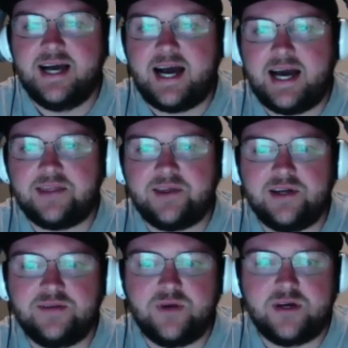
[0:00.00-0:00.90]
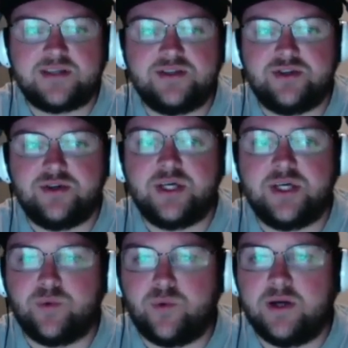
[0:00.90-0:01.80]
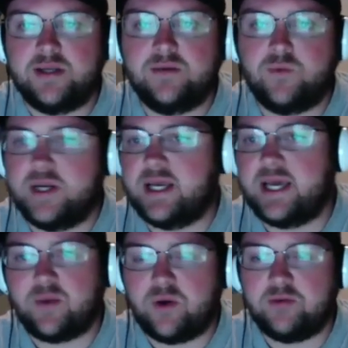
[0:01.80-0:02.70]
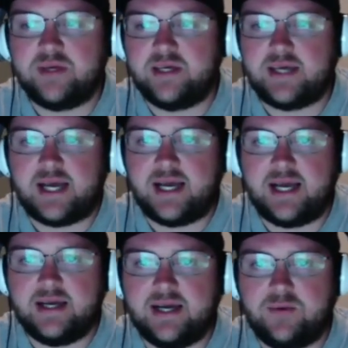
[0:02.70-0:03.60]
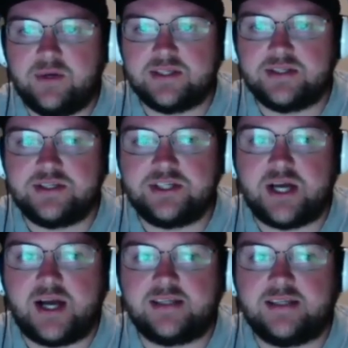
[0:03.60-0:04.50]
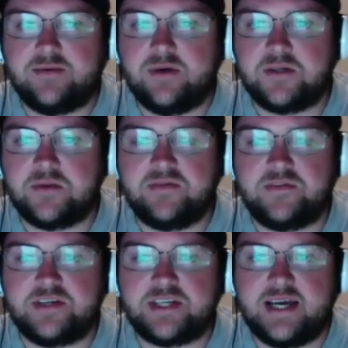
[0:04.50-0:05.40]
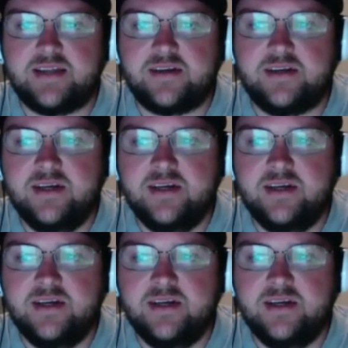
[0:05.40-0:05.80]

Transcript: I thought Ruggs and Judy were 1A and 1B. I wasn't shocked that Ruggs went first either.